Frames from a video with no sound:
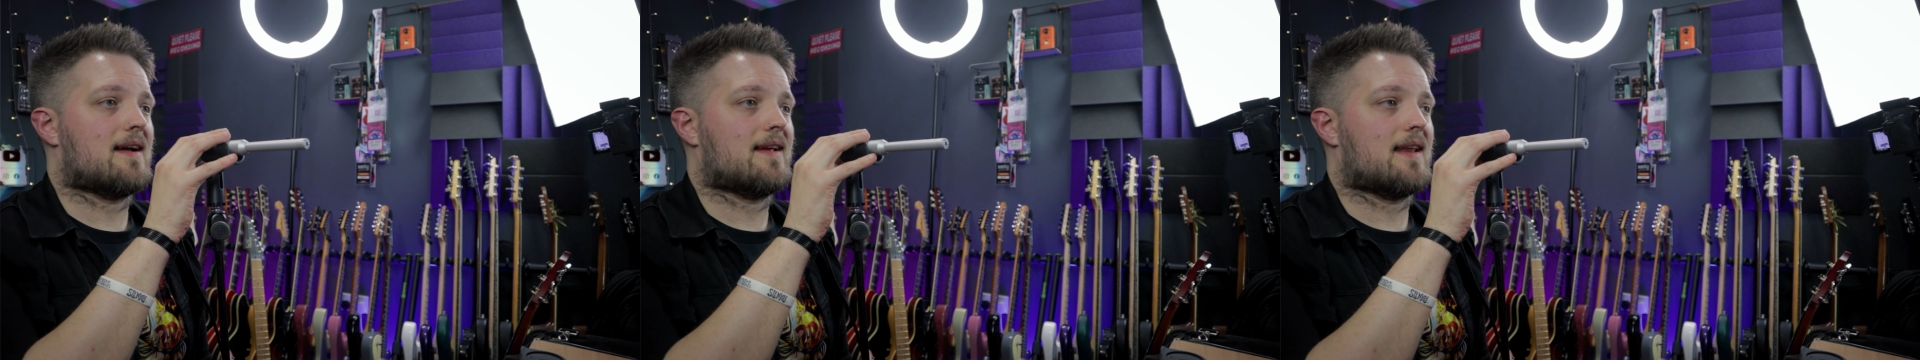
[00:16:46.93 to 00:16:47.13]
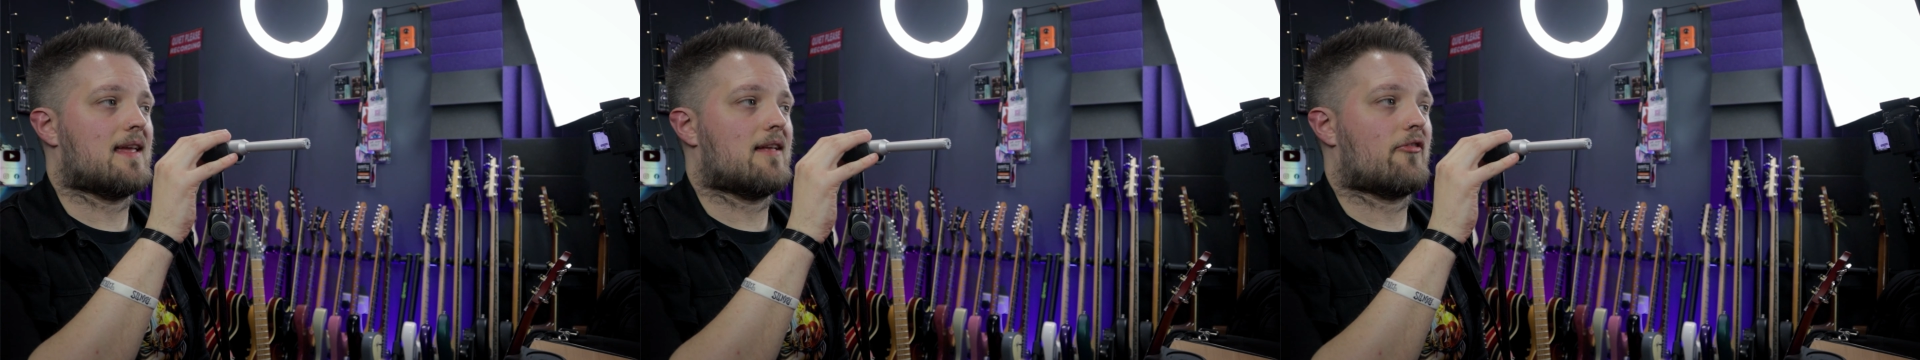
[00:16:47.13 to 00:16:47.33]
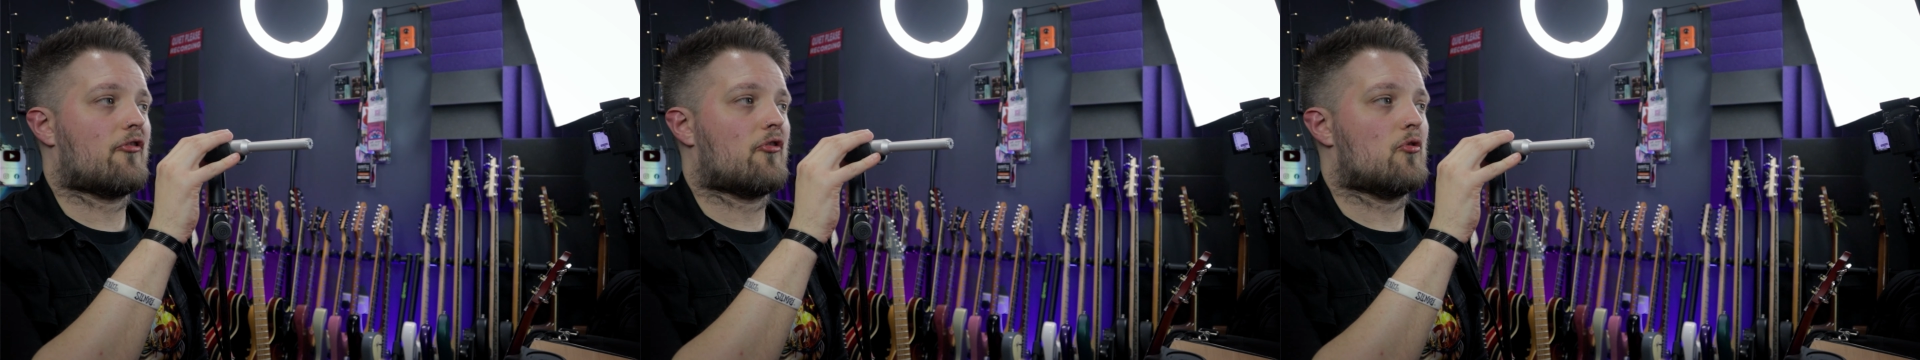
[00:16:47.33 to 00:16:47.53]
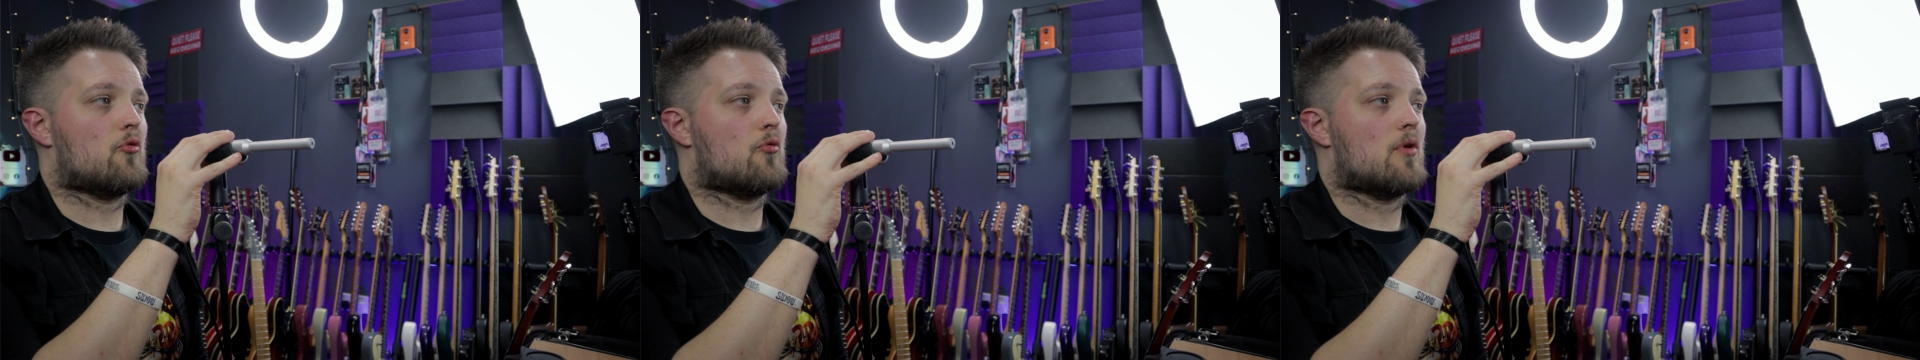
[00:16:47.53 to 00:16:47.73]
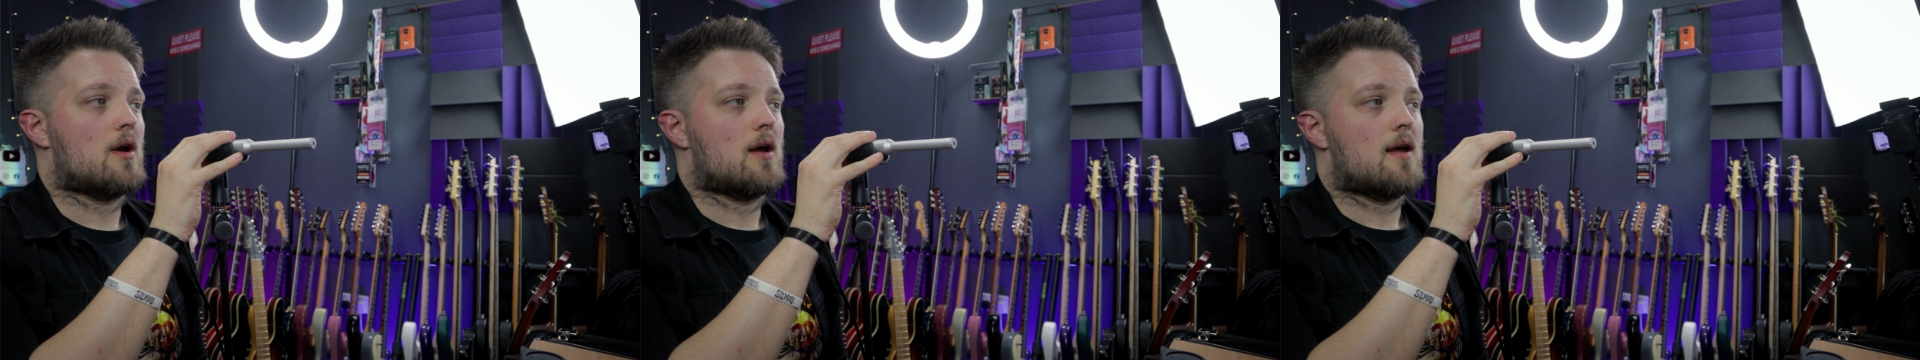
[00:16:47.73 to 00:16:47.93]
I need
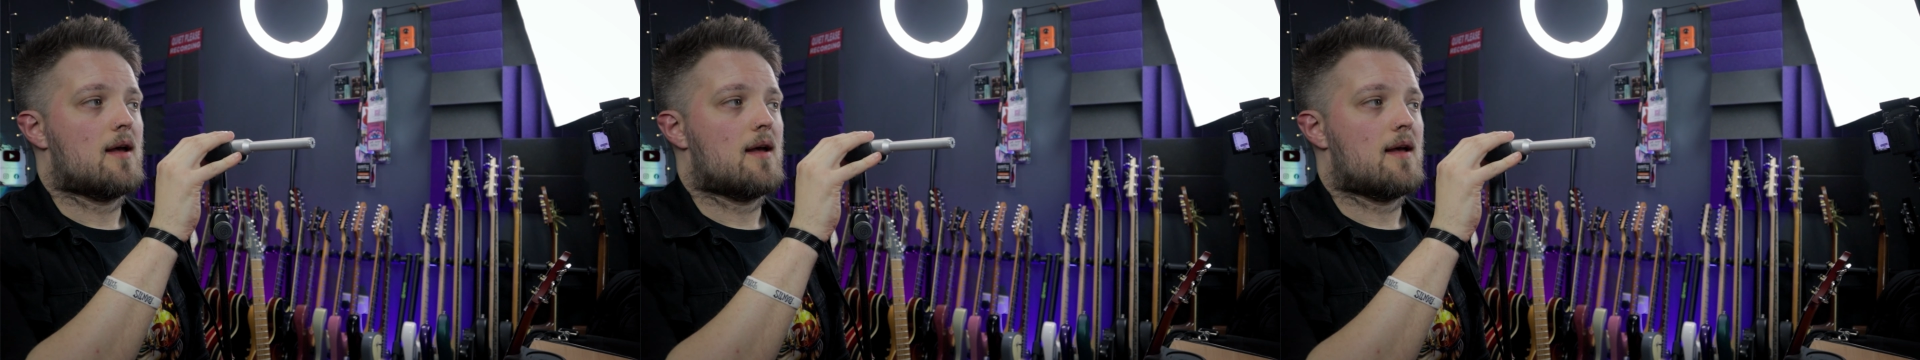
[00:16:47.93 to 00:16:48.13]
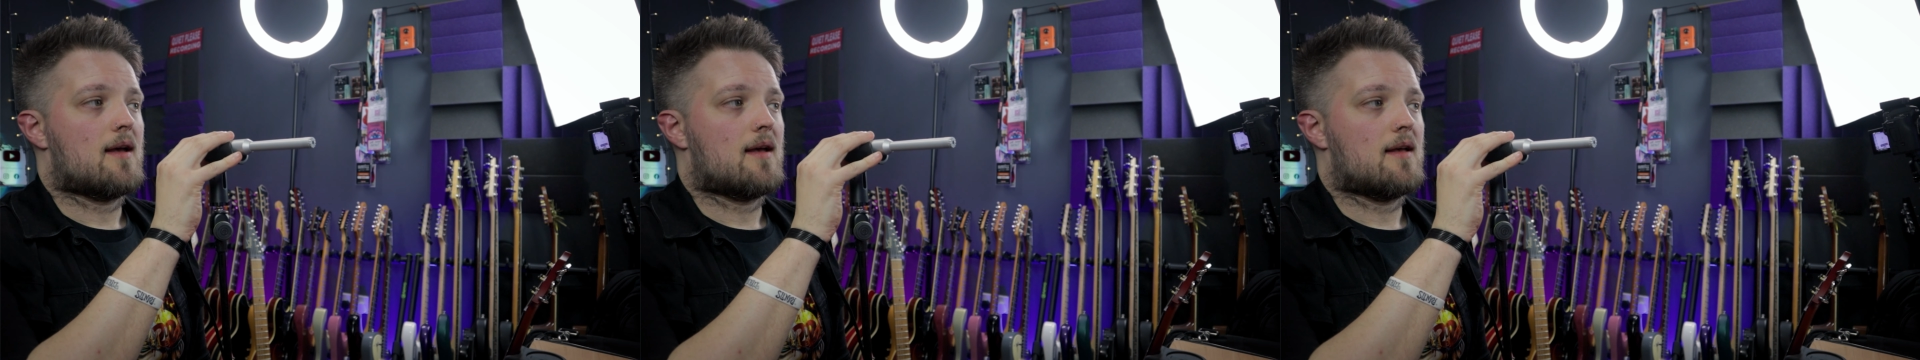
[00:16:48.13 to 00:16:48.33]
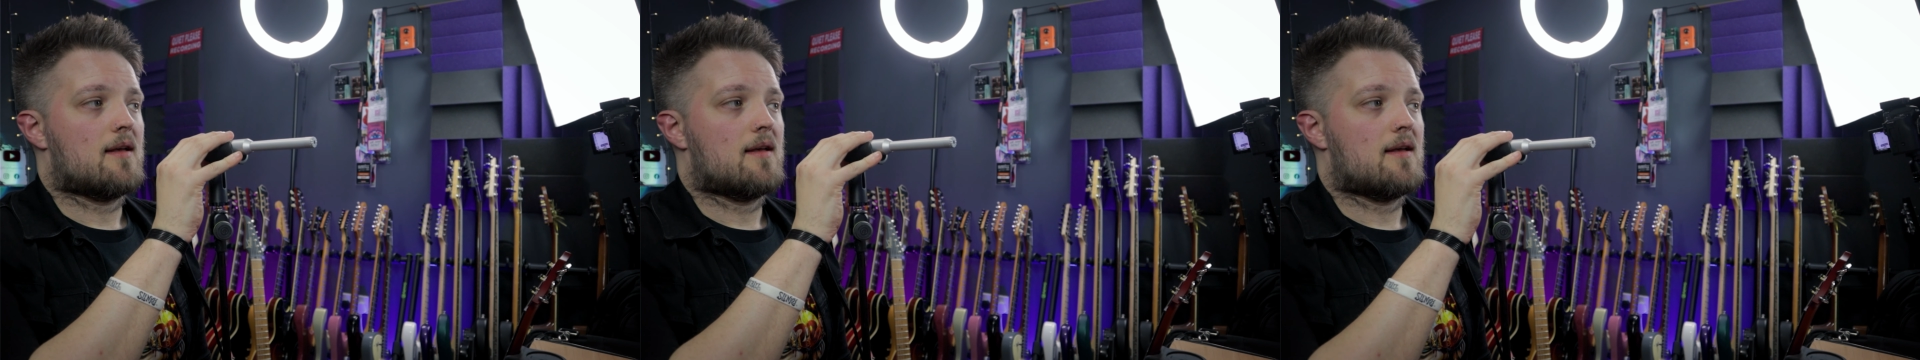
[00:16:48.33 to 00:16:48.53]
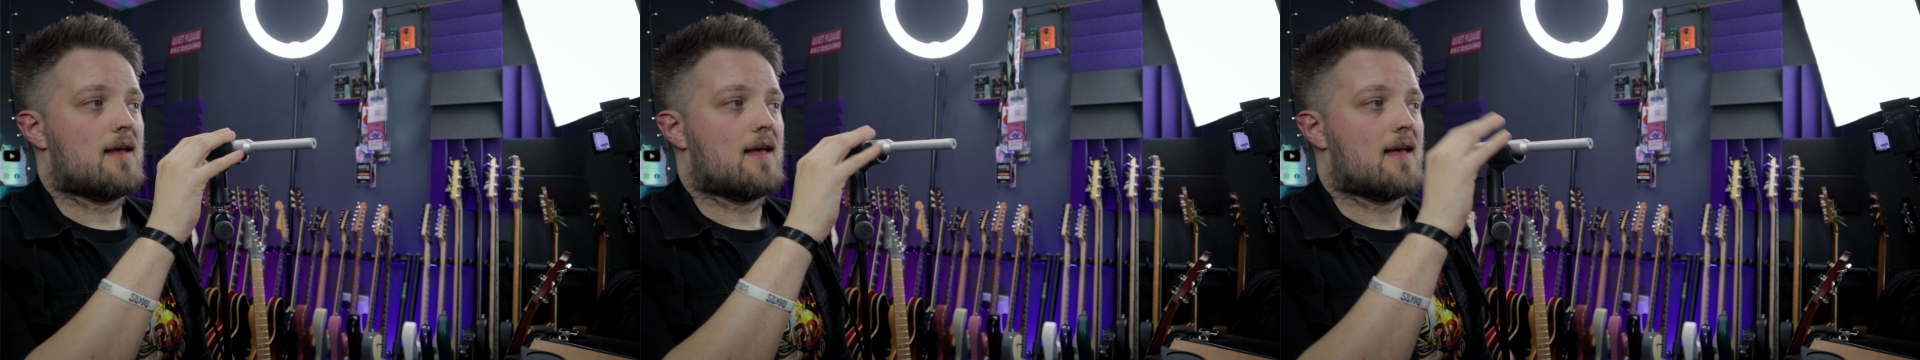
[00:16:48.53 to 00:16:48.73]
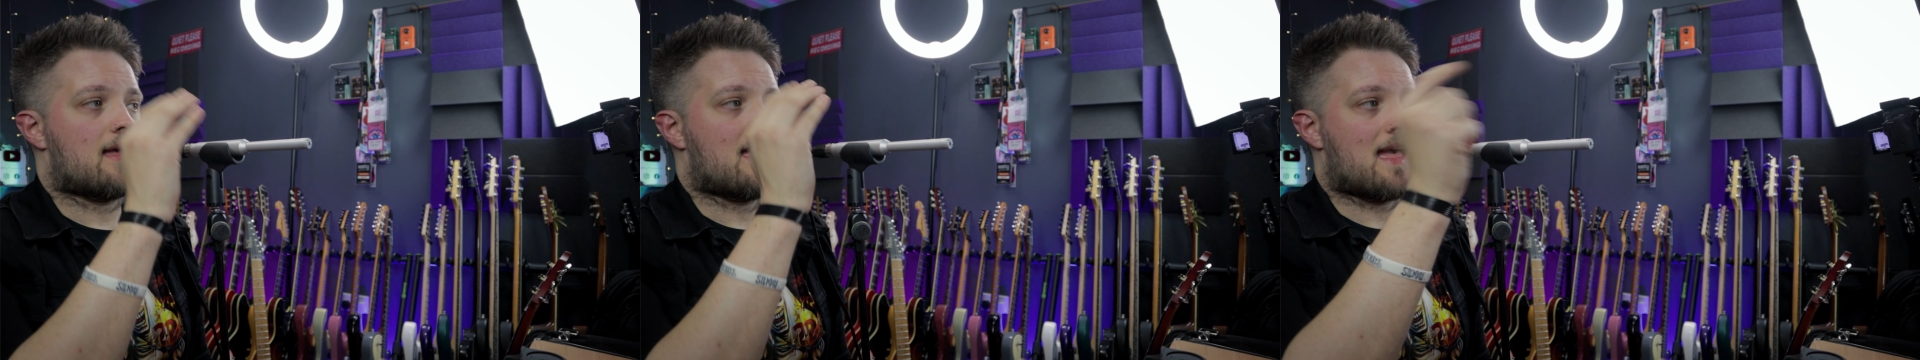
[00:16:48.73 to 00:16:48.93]
to
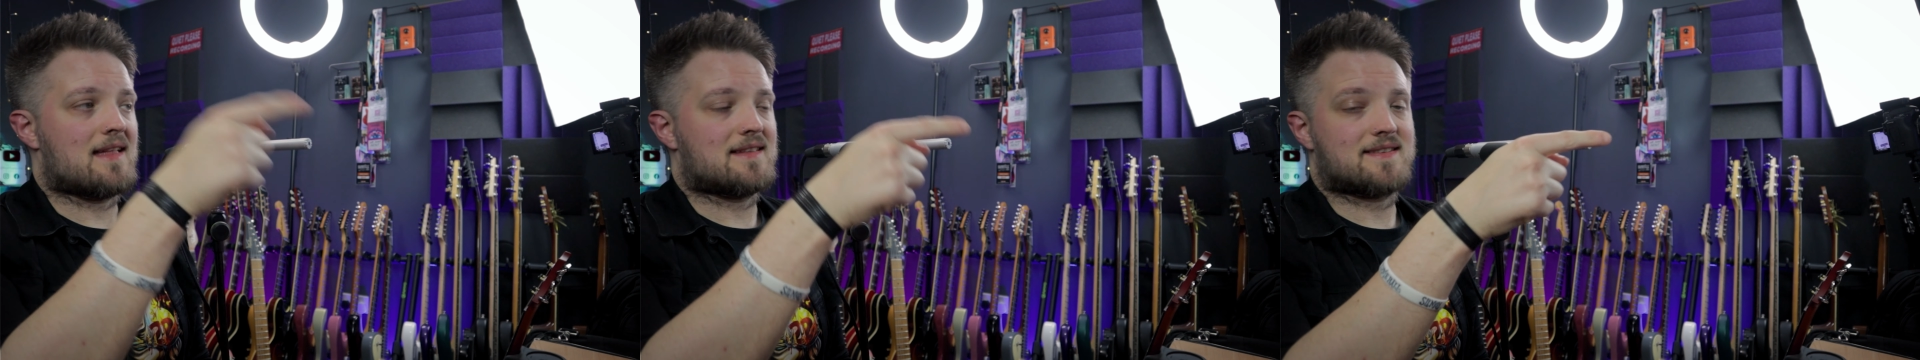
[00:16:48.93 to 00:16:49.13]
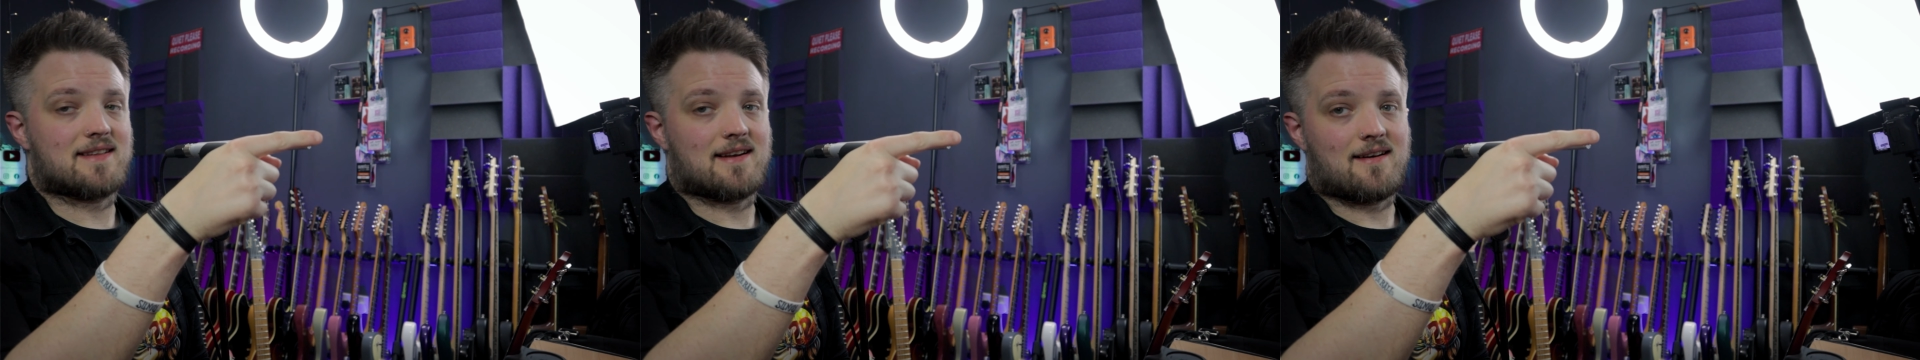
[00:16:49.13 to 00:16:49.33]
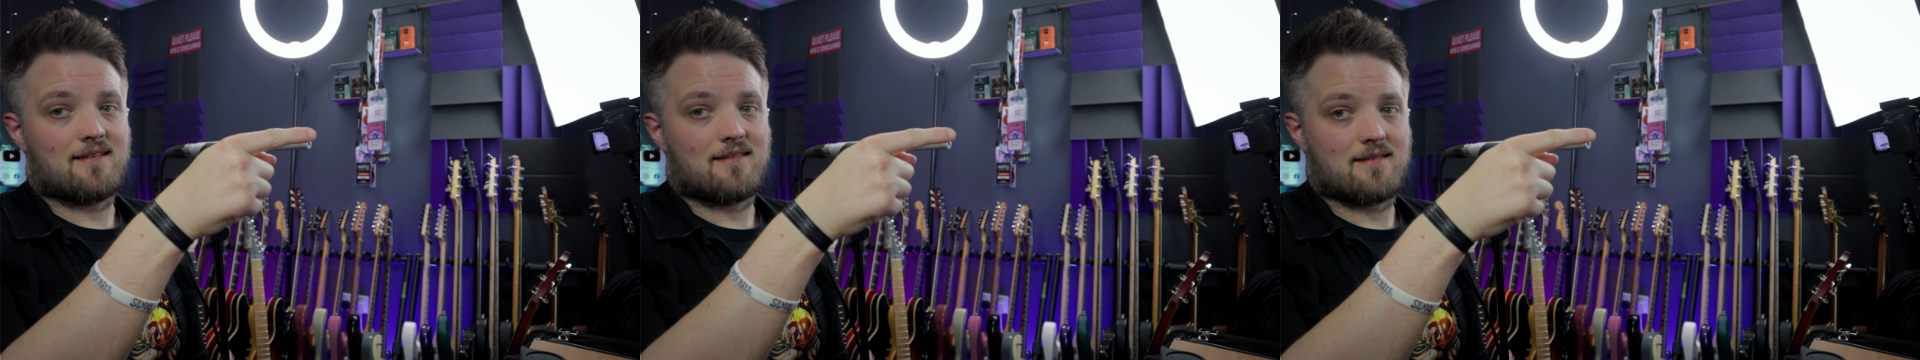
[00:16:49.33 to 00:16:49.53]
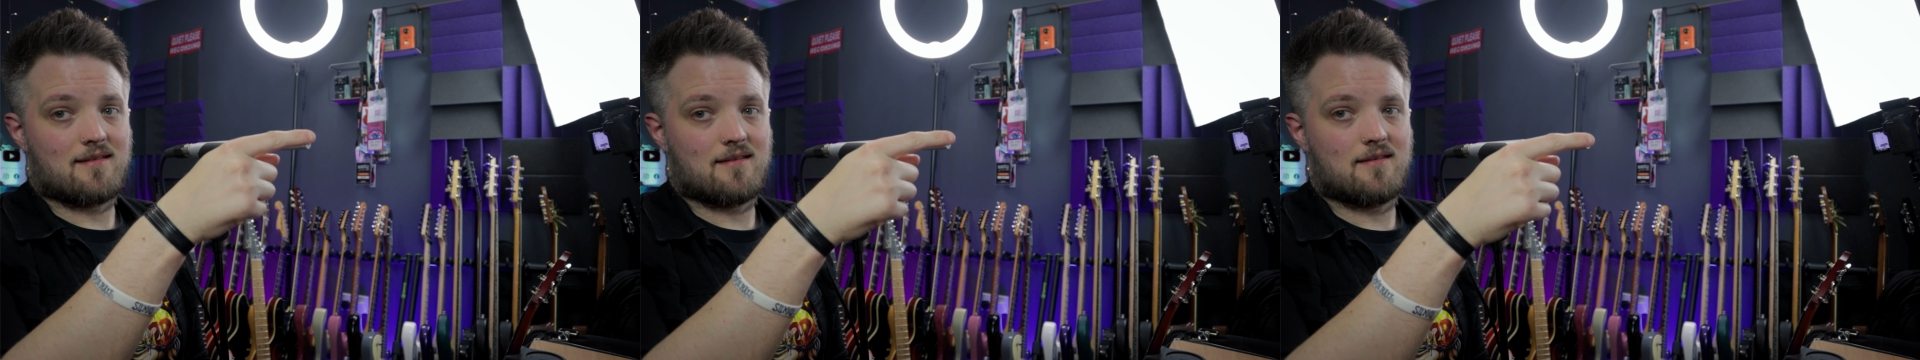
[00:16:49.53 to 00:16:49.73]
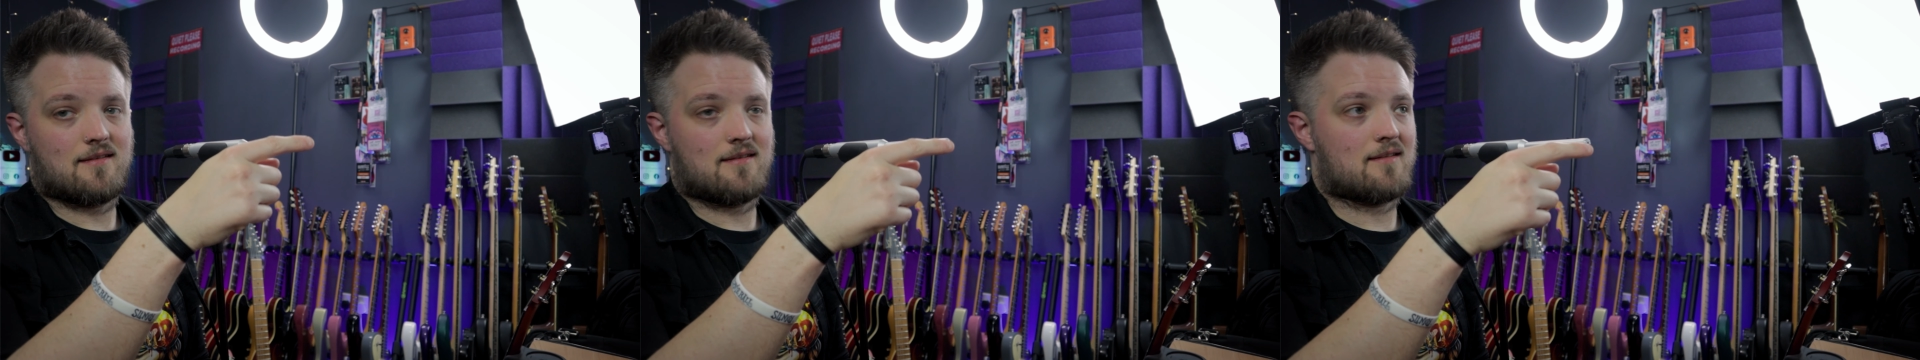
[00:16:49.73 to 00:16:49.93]
hit start,